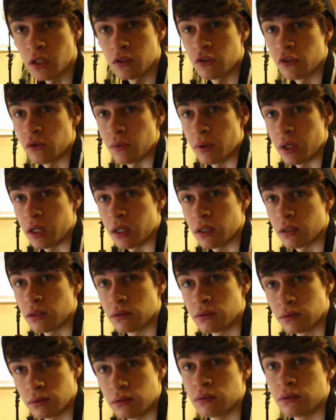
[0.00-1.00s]
So
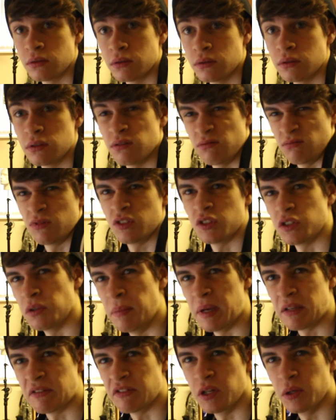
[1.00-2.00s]
just to
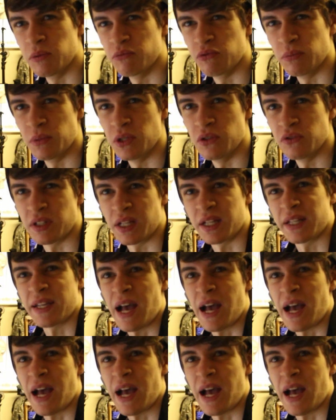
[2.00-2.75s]
mix it up from using a